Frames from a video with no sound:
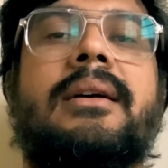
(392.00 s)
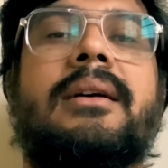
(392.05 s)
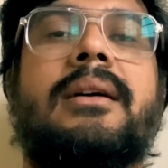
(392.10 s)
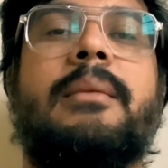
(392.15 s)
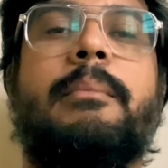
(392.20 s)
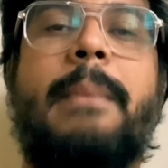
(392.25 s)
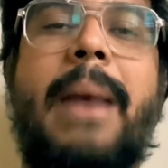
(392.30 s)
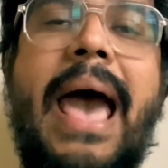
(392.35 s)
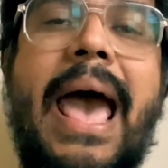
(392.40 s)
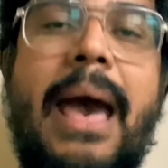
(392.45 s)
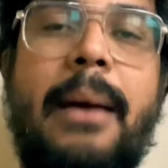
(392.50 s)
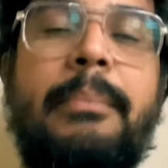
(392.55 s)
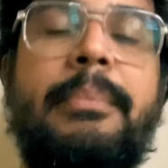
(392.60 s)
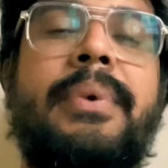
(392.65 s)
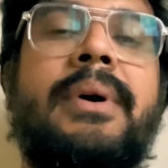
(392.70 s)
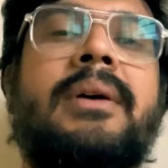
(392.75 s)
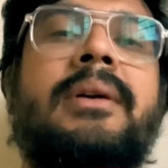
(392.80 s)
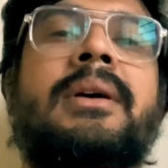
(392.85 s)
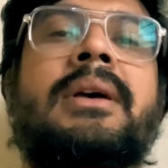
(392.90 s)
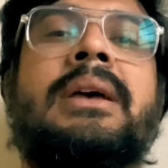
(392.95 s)
map.
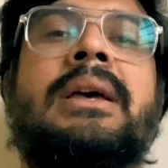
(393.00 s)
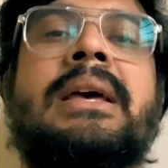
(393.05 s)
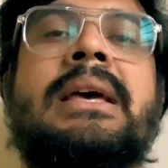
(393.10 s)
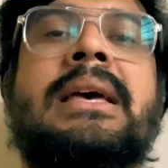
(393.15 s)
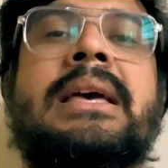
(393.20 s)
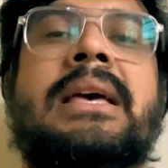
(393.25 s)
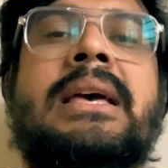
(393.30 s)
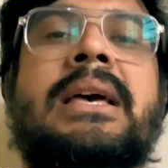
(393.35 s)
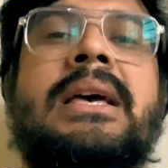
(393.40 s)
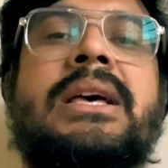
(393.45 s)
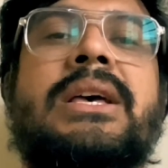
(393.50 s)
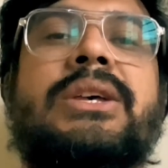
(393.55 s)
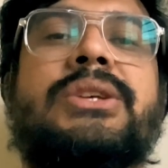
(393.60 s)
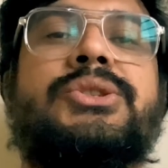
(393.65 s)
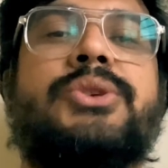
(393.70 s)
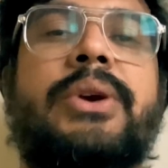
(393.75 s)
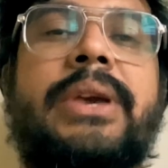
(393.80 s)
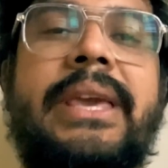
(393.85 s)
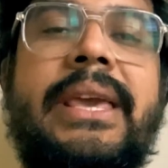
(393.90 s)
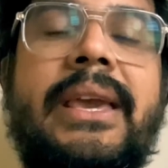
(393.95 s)

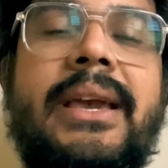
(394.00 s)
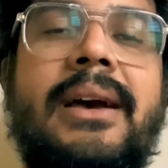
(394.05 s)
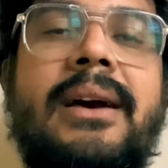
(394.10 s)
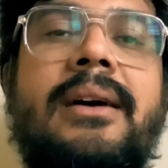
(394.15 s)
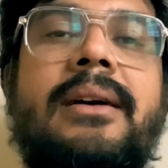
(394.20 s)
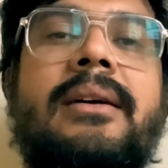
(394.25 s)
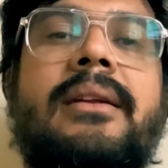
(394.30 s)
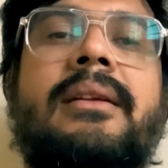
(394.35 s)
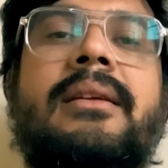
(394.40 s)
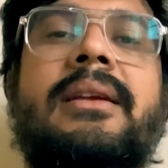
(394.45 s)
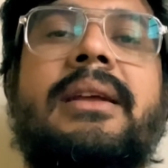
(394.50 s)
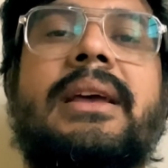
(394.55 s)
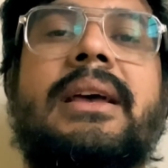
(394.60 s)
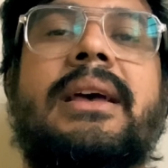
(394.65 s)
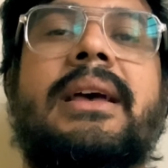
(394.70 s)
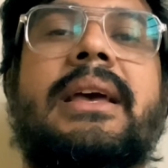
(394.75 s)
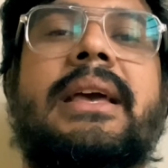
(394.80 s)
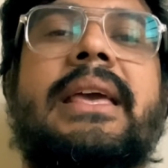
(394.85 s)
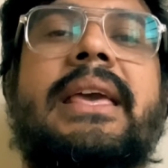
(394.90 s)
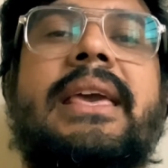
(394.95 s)
So here,
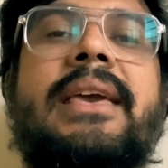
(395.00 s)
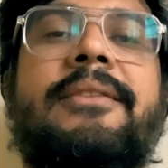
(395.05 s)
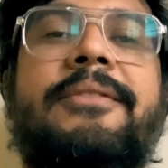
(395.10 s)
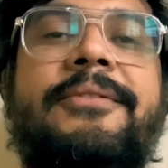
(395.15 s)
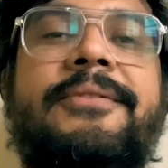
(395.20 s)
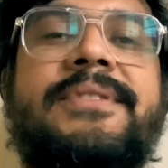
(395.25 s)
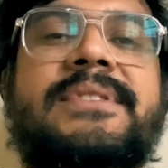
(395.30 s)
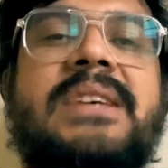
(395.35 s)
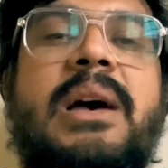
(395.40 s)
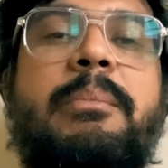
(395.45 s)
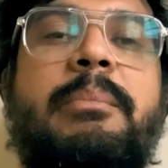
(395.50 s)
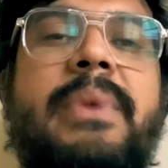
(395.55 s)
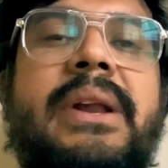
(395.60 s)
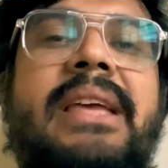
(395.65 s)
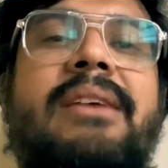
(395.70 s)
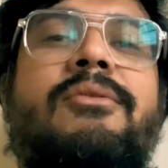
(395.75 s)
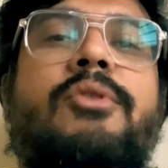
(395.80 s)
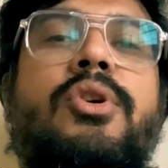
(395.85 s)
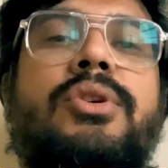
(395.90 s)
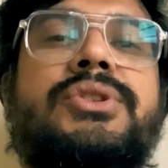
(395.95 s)
if somebody
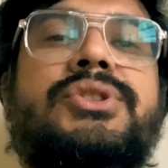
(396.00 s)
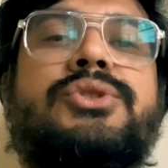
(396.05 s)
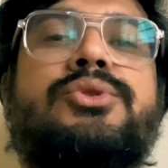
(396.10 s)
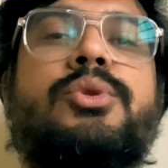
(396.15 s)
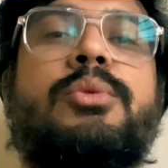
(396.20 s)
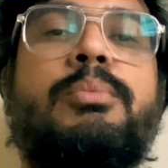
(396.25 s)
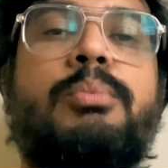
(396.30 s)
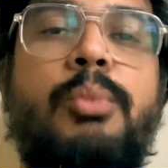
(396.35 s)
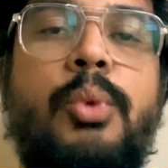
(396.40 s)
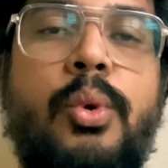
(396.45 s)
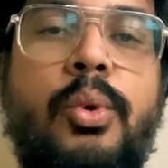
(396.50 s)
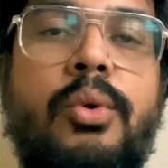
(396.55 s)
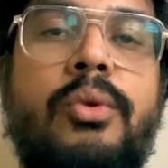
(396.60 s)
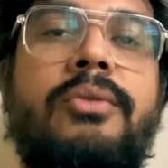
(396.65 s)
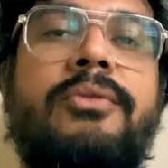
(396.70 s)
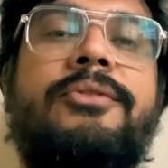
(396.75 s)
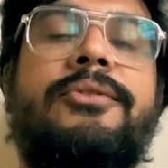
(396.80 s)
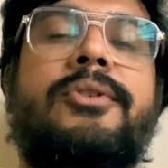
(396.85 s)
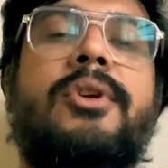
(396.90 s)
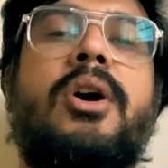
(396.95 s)
wants to
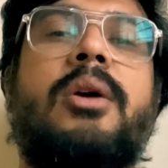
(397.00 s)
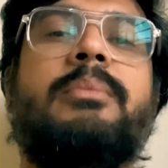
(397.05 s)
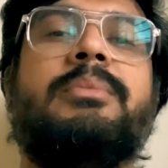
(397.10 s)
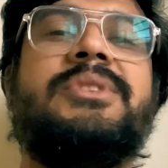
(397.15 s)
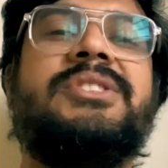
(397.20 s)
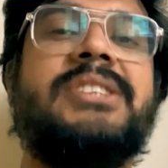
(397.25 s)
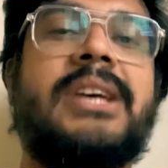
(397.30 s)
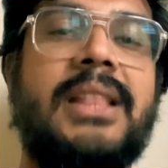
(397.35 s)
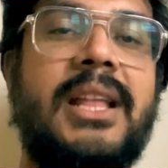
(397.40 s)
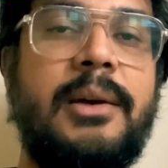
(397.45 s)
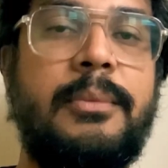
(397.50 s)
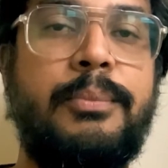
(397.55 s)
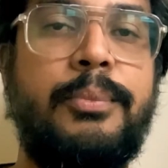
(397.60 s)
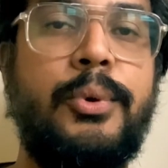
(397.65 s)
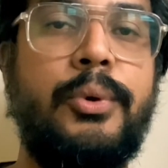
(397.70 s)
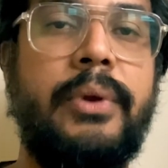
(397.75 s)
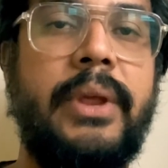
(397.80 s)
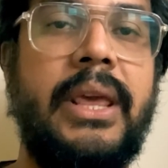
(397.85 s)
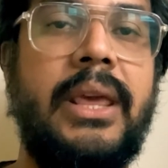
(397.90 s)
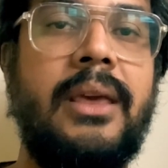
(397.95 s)
move from
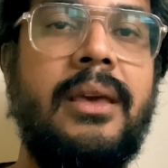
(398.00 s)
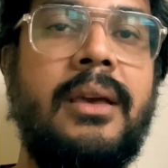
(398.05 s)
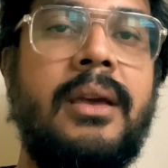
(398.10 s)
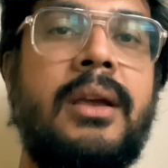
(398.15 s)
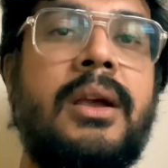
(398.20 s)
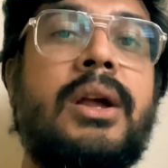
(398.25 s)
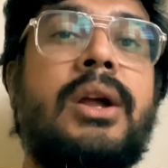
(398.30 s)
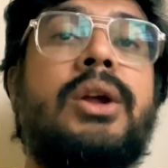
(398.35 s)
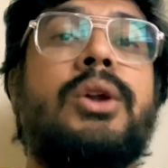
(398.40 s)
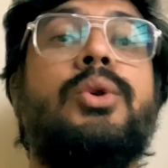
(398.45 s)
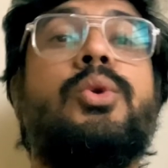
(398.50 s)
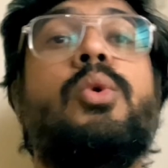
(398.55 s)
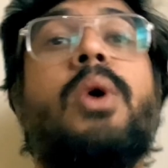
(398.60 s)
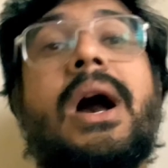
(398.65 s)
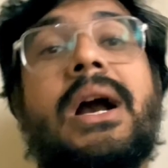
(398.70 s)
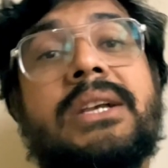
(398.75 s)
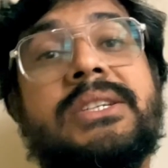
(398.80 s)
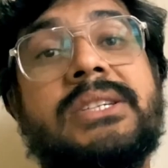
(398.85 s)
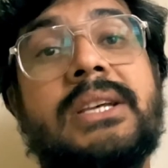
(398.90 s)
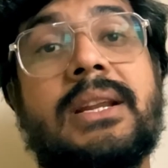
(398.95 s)
Janakpuri to
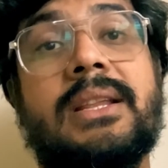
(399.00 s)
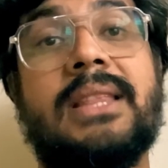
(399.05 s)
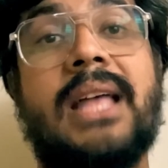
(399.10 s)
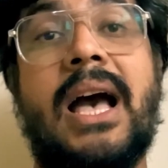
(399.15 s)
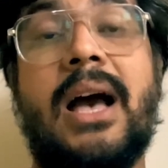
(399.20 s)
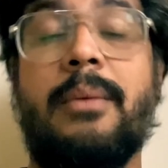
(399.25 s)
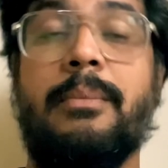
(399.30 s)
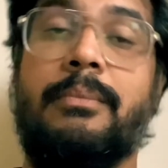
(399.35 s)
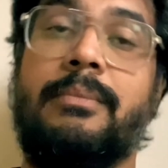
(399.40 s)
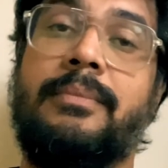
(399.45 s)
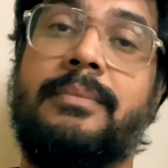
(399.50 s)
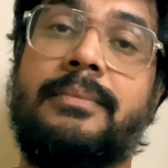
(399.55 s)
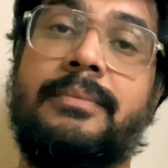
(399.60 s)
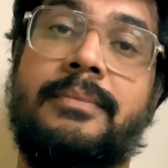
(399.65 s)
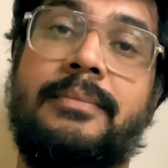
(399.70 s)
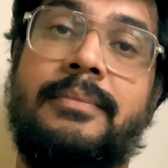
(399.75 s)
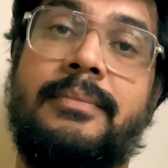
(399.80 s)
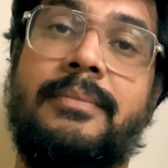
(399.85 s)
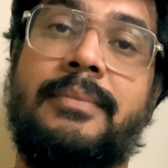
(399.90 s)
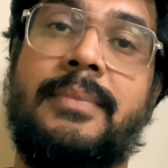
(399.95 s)
Akshardham,
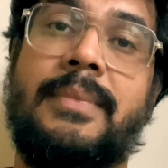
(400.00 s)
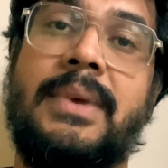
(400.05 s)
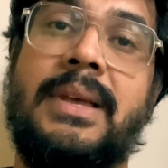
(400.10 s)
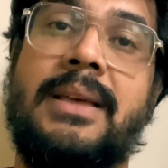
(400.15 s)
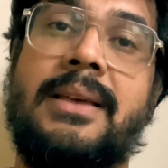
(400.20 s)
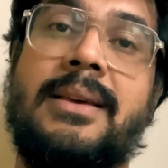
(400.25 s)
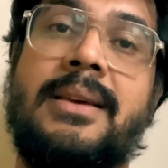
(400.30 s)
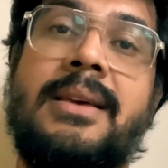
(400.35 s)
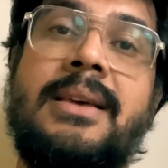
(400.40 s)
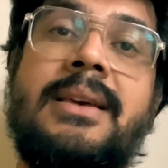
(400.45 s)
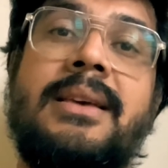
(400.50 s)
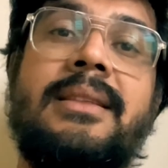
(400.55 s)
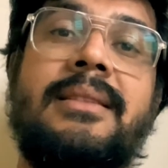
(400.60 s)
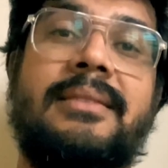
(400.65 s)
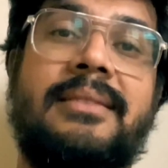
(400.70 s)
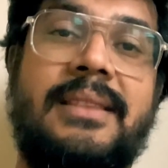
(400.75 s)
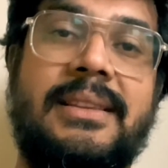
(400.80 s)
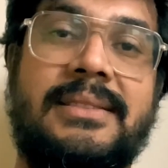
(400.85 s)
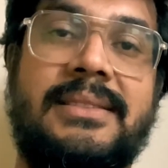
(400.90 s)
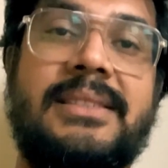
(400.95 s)

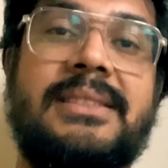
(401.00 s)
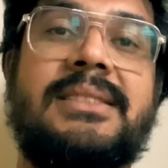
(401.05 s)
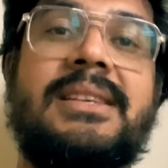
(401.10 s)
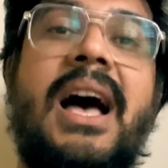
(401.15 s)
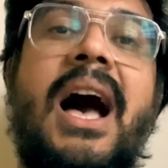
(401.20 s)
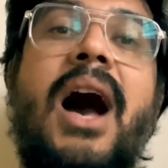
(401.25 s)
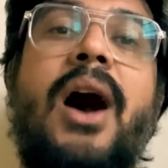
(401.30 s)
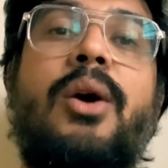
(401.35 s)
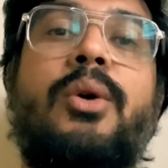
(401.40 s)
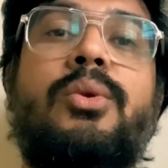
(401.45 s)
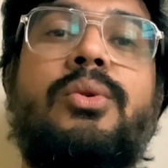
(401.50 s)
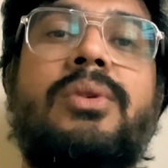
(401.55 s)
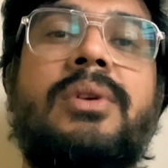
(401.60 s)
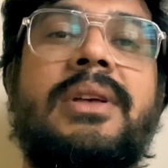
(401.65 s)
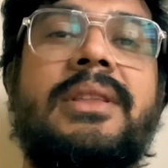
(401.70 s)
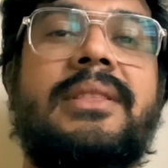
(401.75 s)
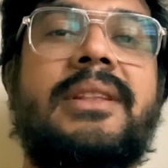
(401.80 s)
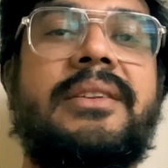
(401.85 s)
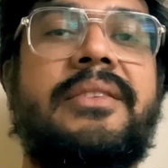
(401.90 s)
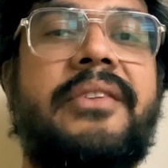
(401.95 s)
this is how
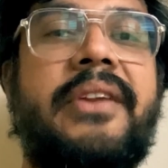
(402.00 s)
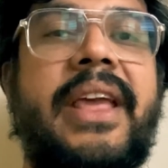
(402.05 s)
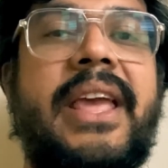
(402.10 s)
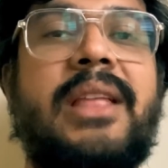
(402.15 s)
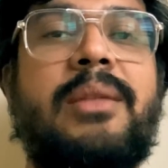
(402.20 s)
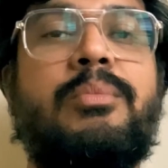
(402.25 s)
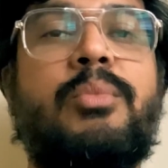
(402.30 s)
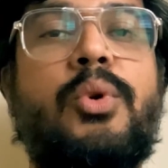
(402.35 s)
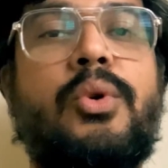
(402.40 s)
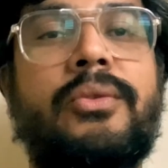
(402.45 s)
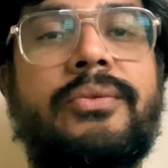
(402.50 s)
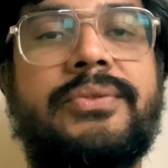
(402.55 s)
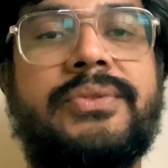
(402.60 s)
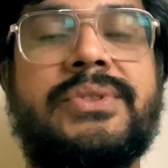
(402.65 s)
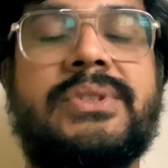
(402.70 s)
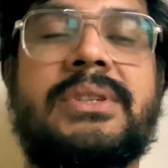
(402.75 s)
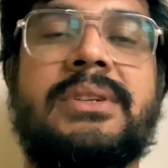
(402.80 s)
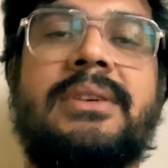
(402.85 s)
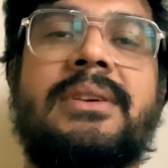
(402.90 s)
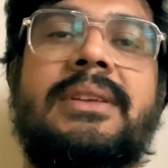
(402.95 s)
the train
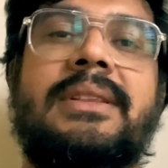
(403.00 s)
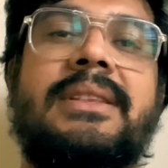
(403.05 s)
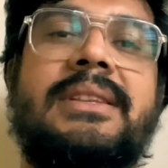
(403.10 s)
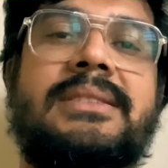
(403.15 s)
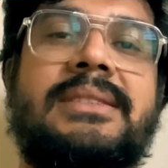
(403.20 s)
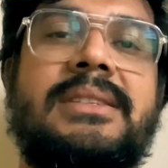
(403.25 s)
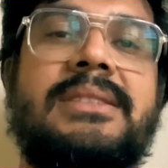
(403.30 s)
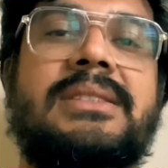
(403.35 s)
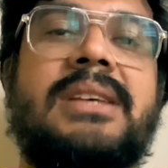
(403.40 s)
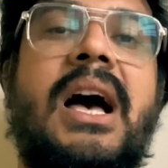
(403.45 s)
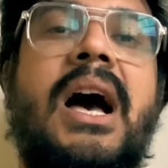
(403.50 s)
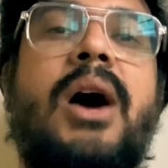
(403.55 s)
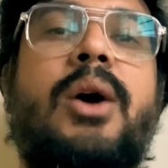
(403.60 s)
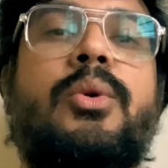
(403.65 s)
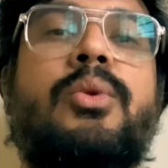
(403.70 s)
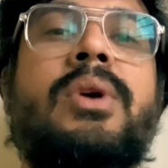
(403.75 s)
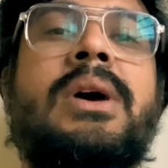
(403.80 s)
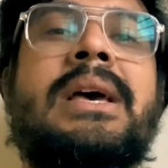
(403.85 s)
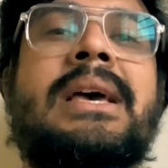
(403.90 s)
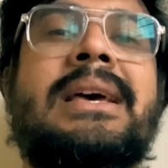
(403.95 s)
moves. This is
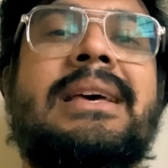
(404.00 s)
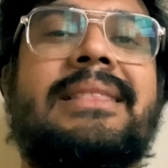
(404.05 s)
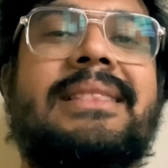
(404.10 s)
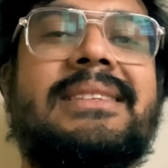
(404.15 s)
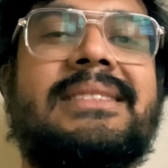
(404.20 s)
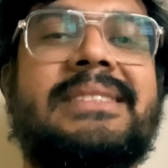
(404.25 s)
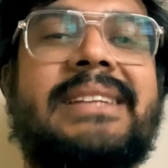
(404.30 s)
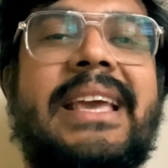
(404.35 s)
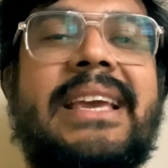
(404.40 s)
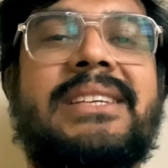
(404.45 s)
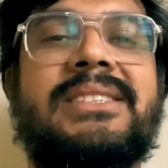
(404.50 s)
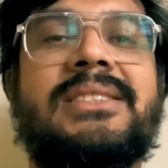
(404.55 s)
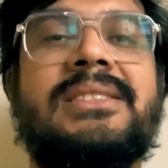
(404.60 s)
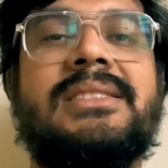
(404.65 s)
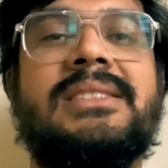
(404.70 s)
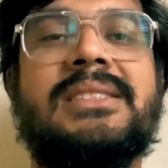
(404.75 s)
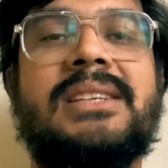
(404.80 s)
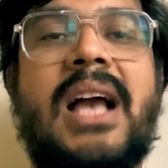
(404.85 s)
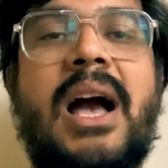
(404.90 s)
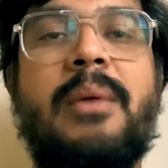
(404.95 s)
how the
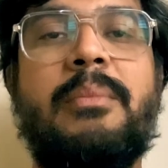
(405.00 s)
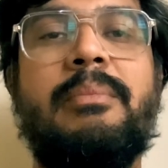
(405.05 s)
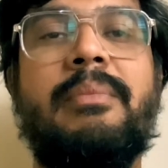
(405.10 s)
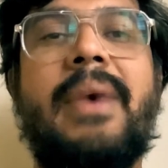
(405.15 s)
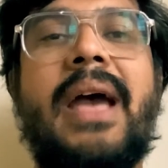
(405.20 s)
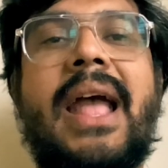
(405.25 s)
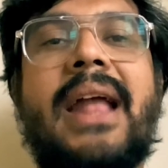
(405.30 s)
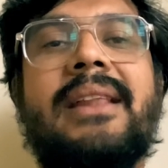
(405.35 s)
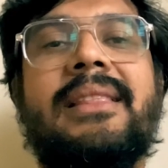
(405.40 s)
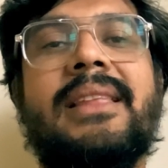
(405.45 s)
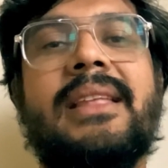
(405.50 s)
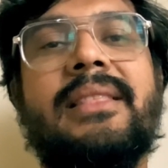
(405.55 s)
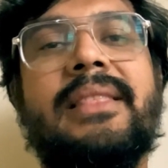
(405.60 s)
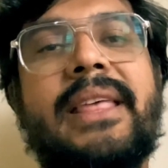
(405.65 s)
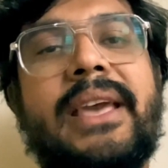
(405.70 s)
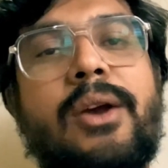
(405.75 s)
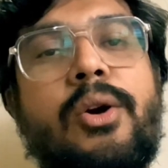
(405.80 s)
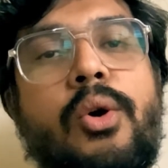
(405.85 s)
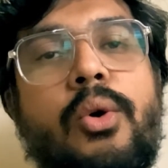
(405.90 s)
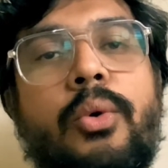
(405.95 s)
stations come and then
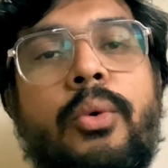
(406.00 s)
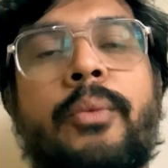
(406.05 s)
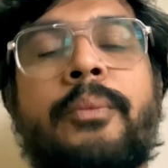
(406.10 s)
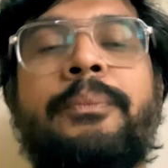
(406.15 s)
they go.